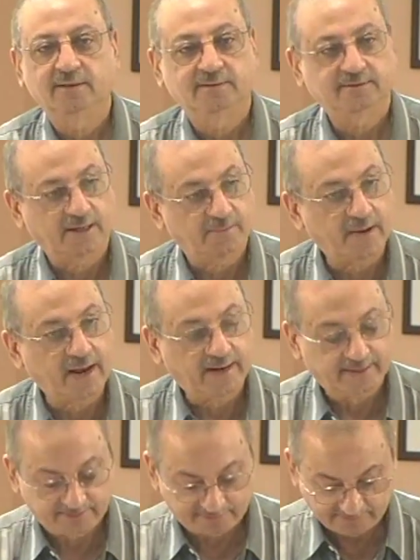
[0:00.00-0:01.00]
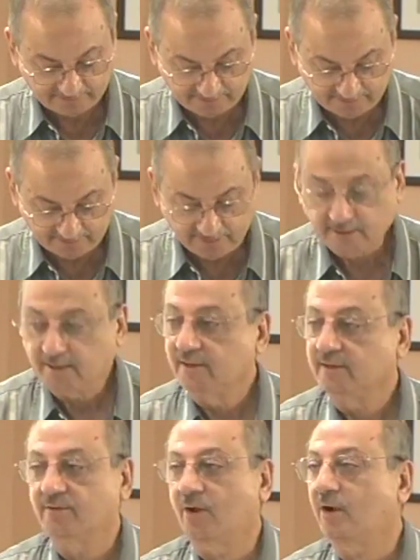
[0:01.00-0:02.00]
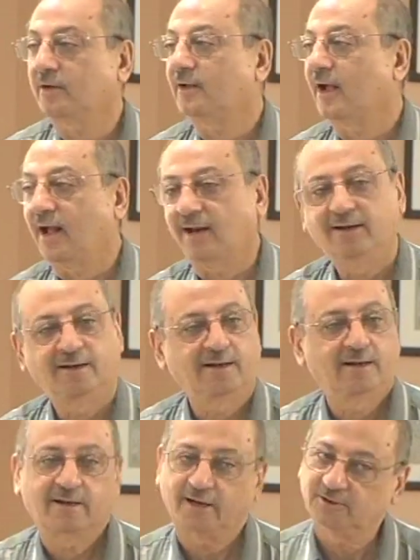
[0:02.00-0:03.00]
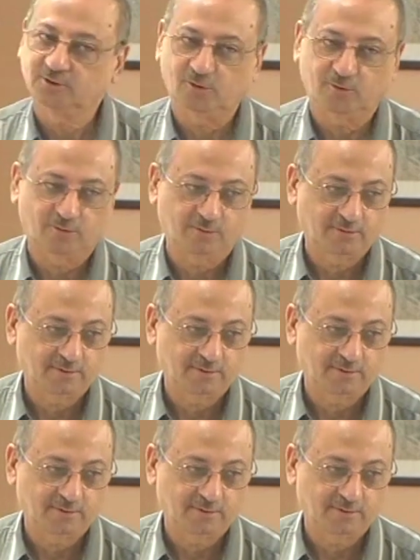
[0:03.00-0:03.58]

The man. Huh? Not al-rajulu.